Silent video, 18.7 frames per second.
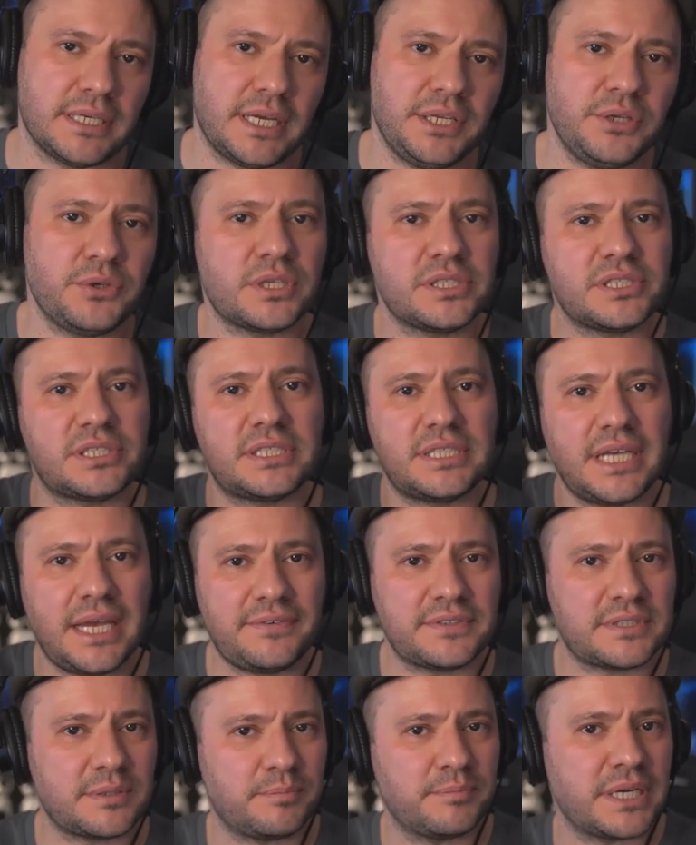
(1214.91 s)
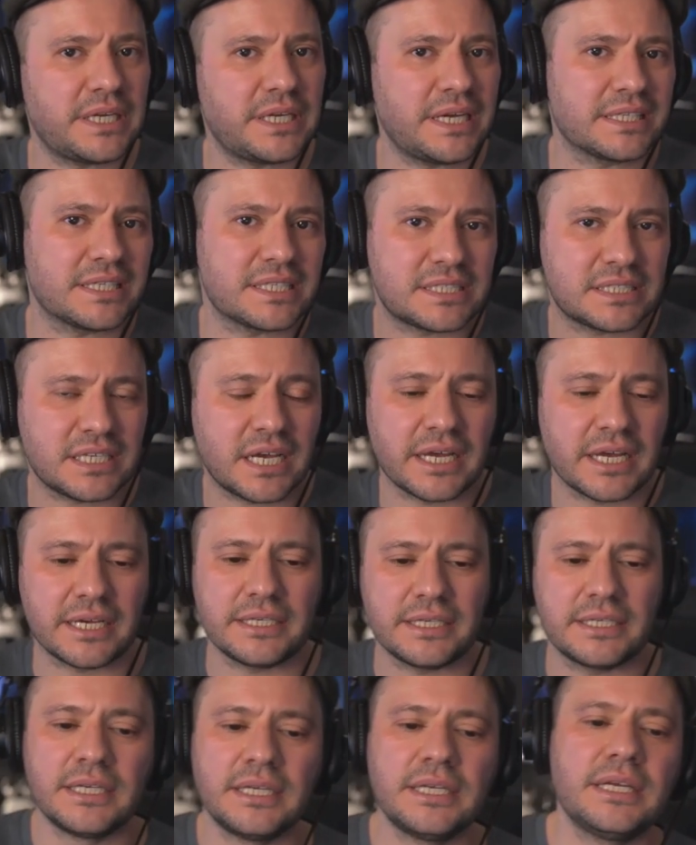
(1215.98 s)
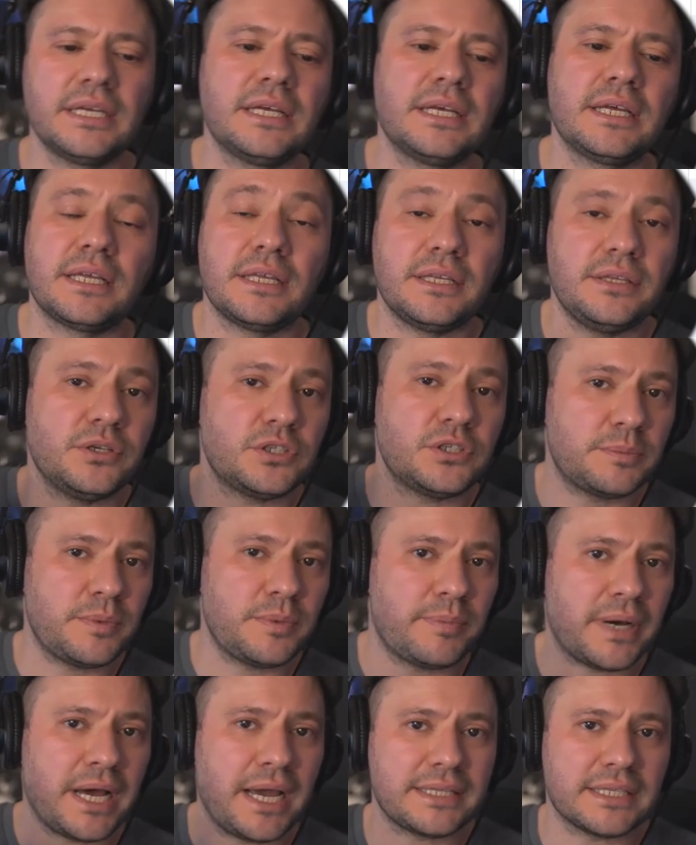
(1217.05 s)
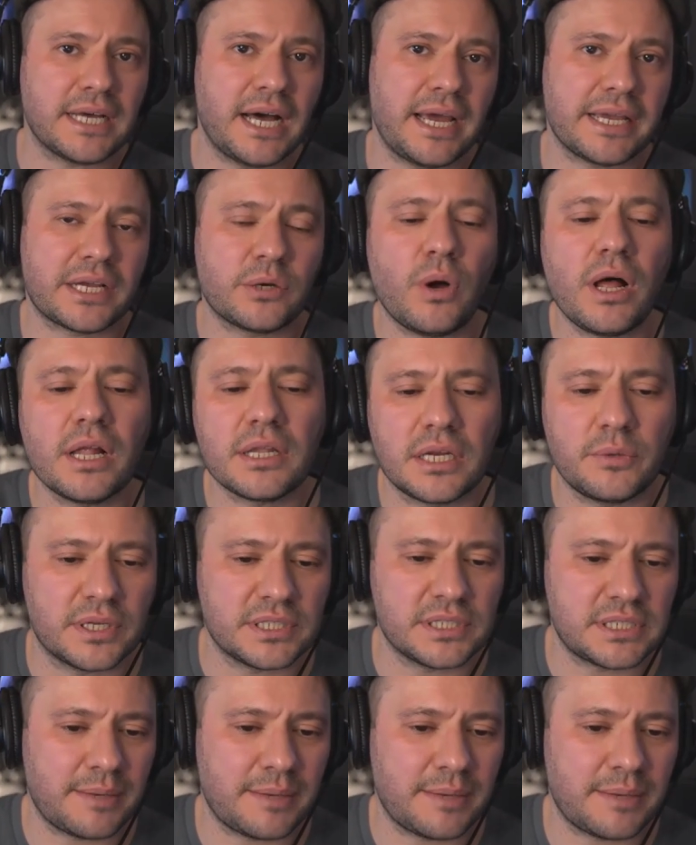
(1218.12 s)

and you can save some money on the side, you should be buying the high quality ones.